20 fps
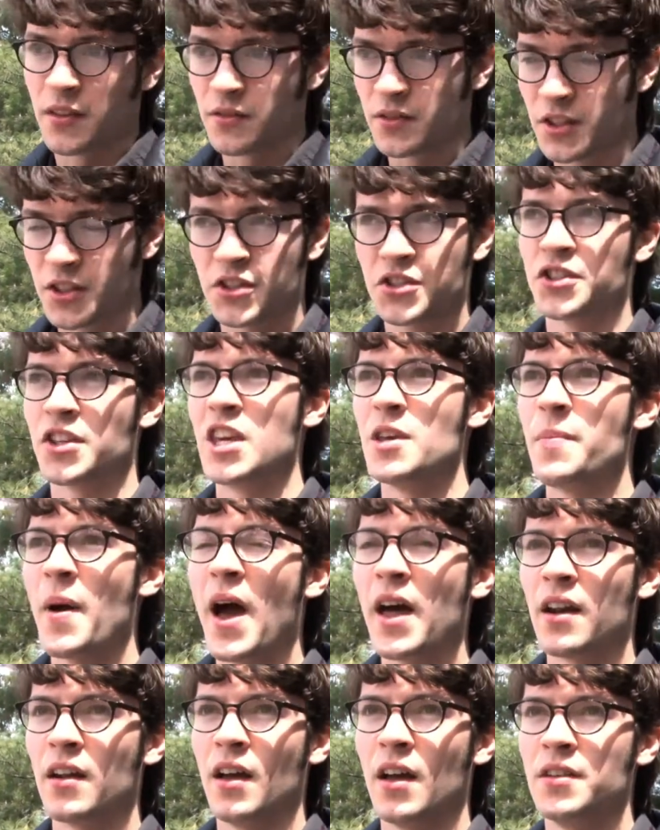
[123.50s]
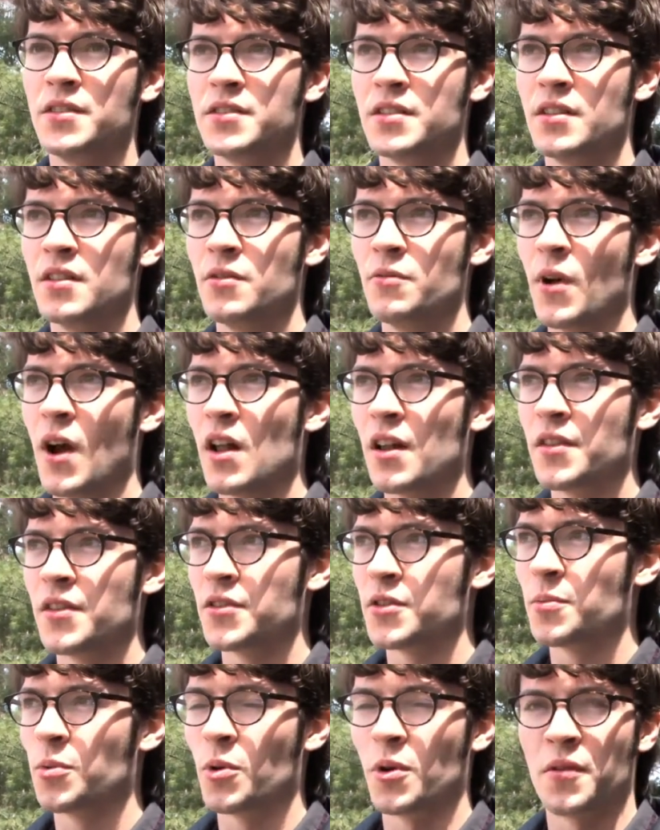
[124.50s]
just keep at it and to rally the
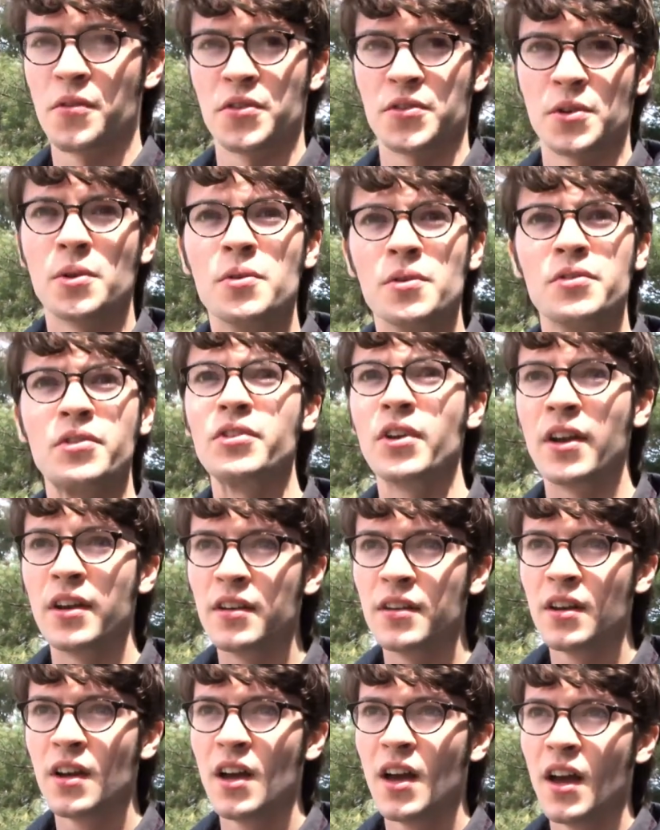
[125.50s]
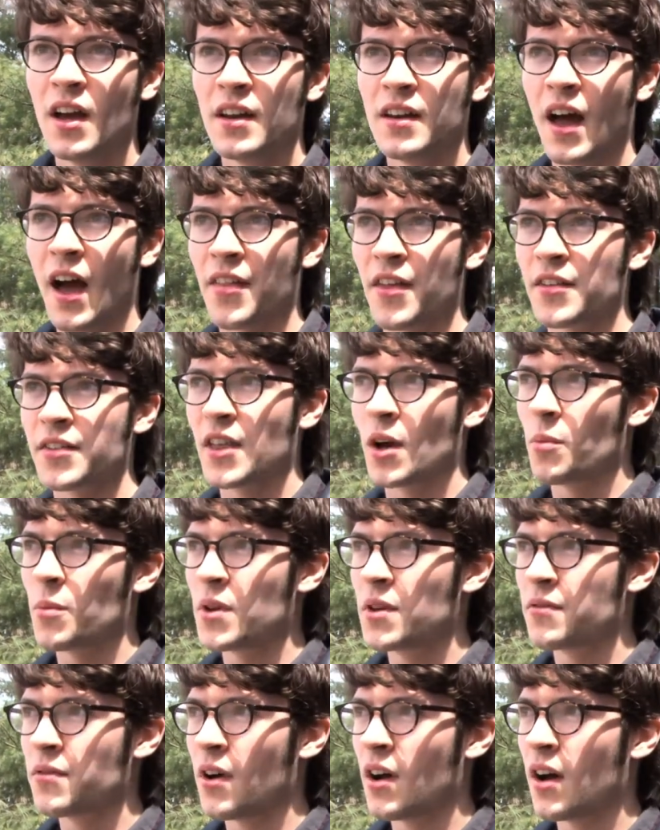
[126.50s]
support of the students. And I think that
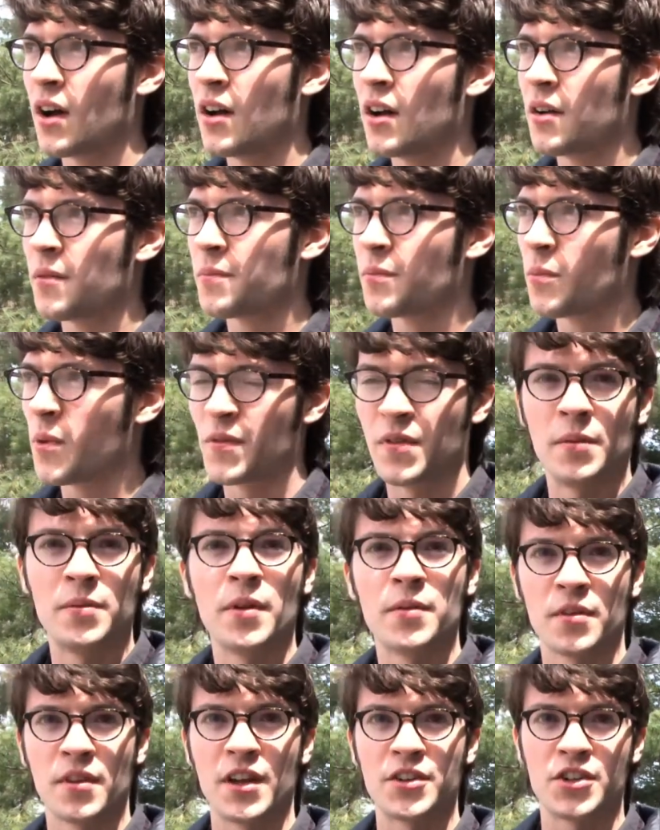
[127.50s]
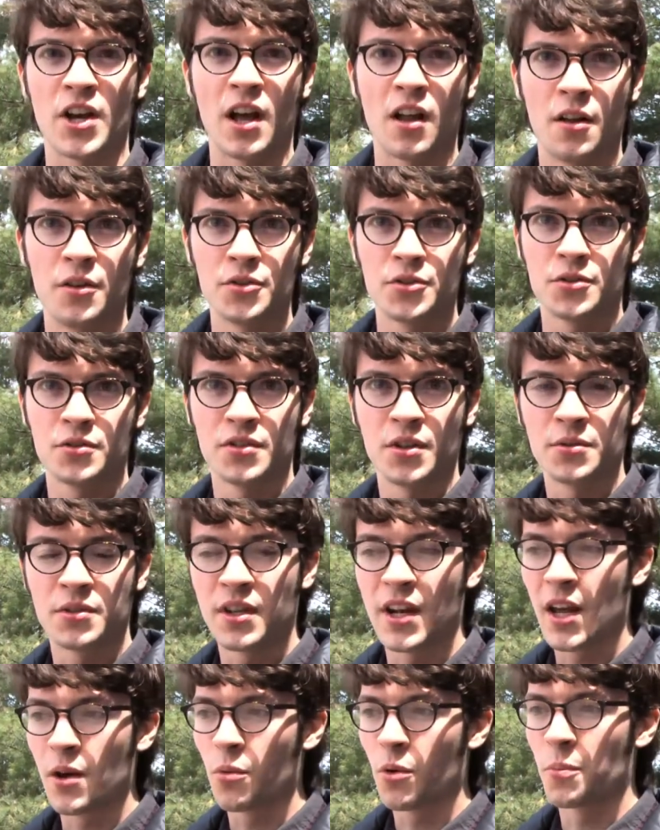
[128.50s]
we've lived up to that challenge. So
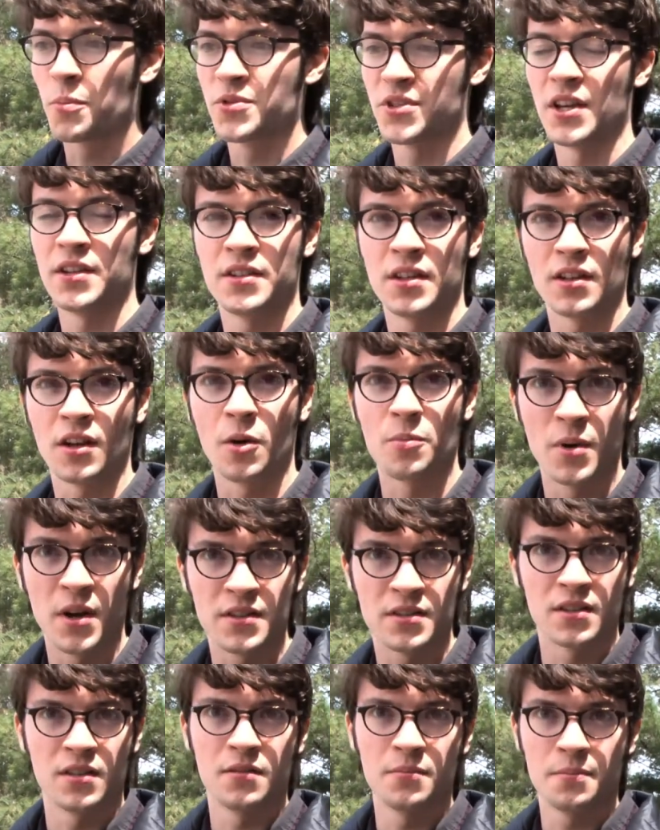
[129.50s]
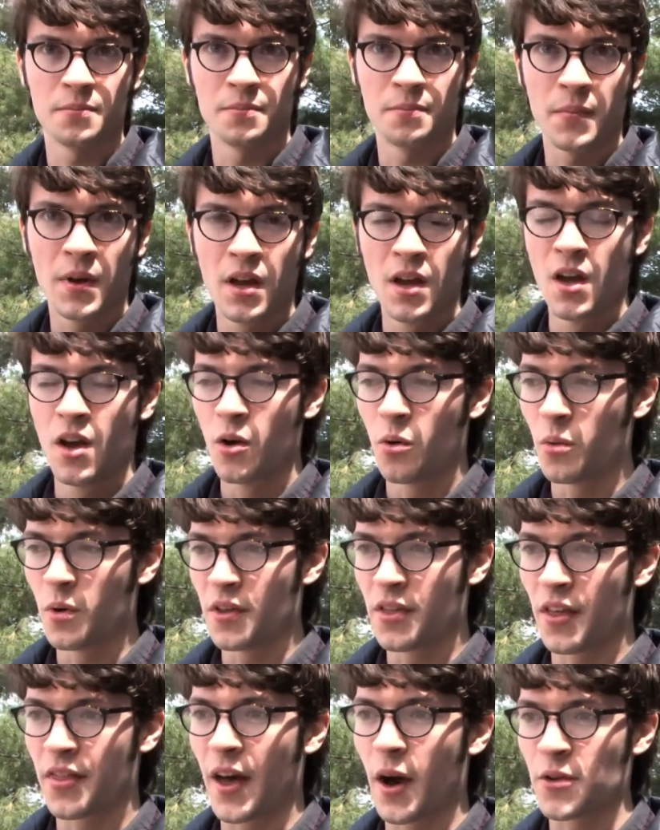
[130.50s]
today we're presenting our president
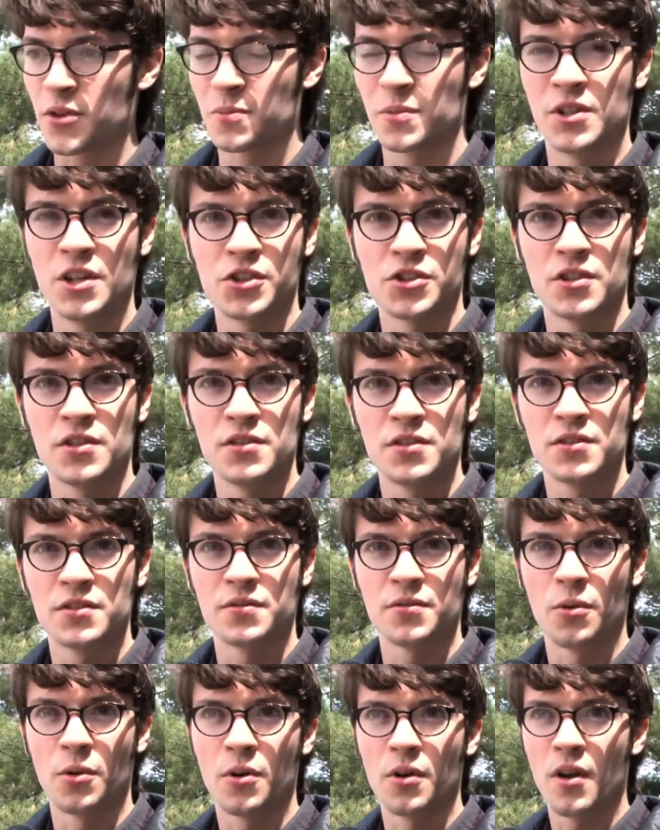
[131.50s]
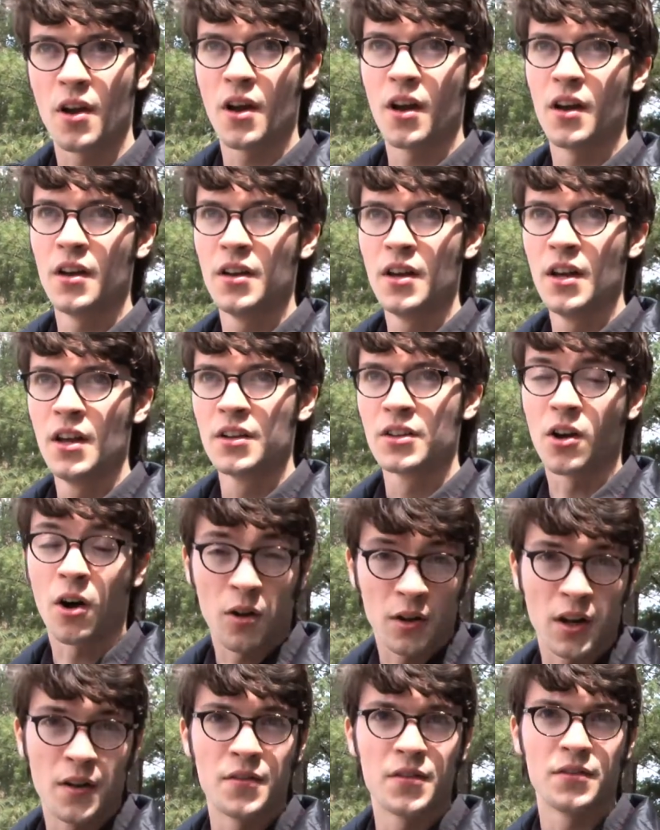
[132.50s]
with 1,000 petitions for
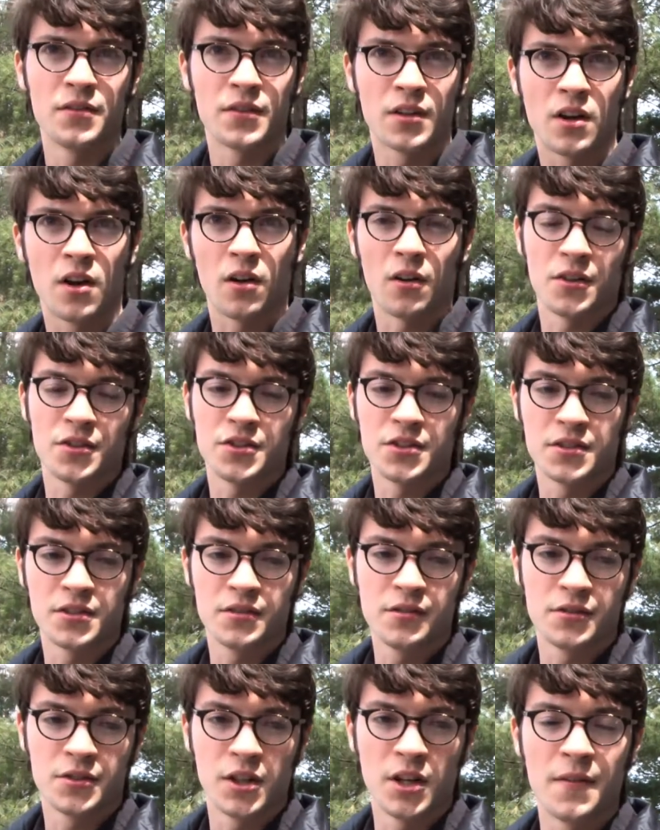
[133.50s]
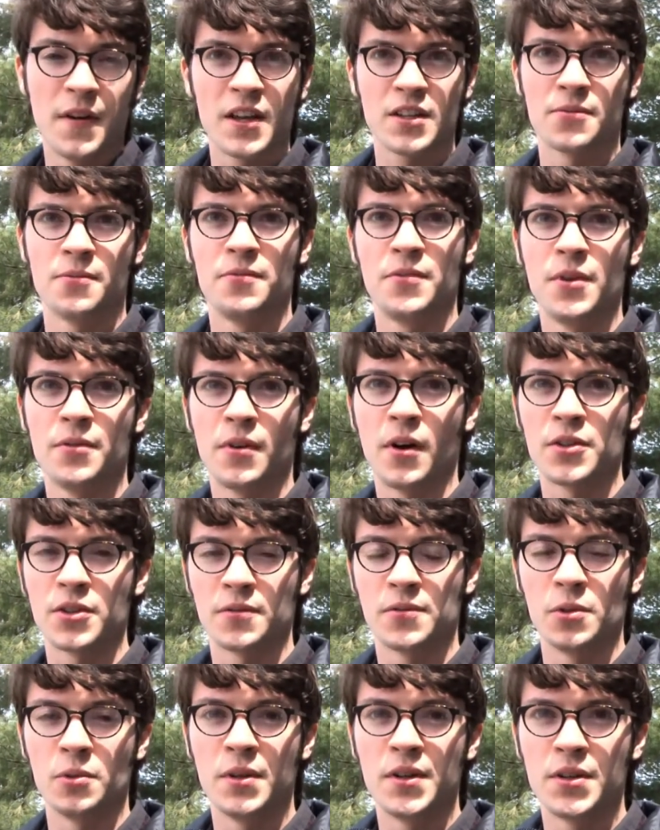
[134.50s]
calling on the college to divest from the fossil
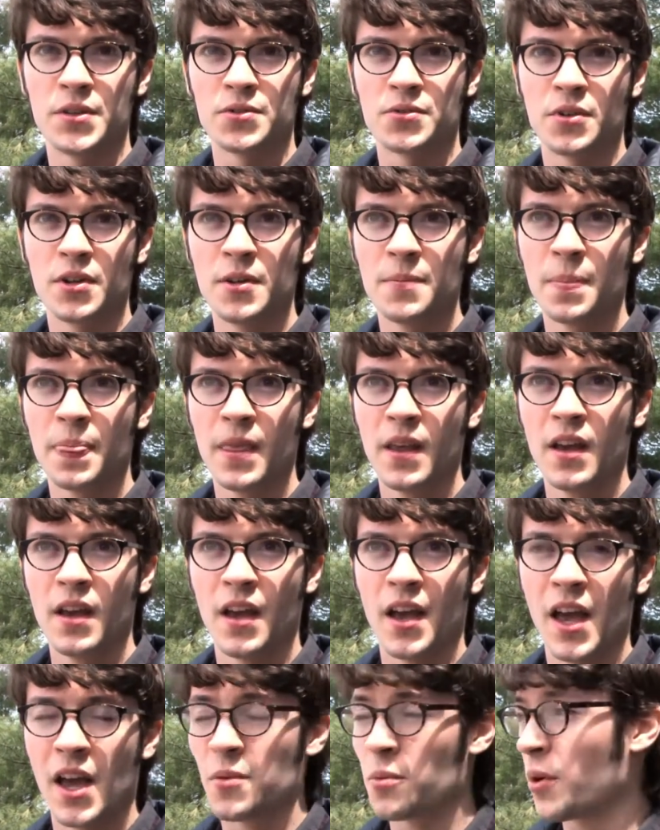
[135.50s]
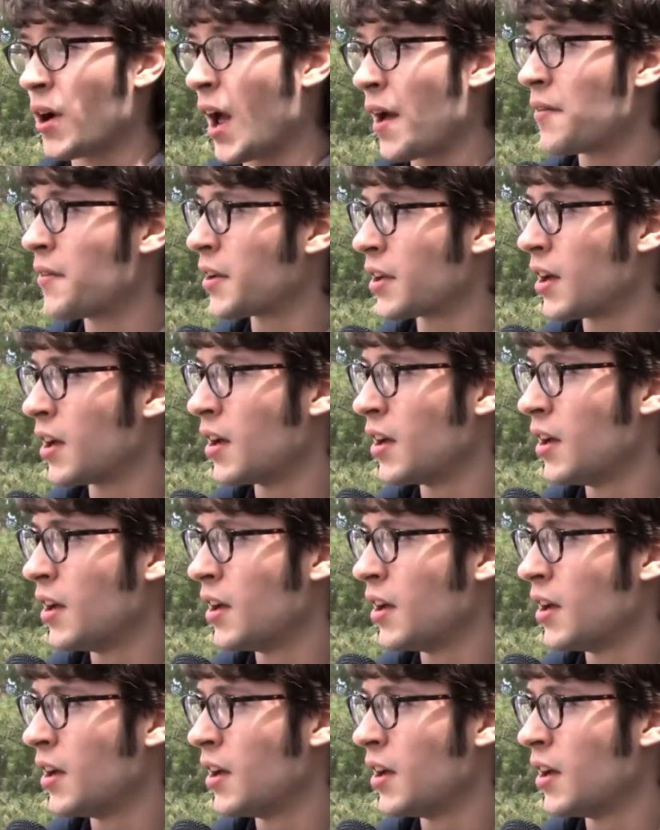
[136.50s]
fuel industry. And we're having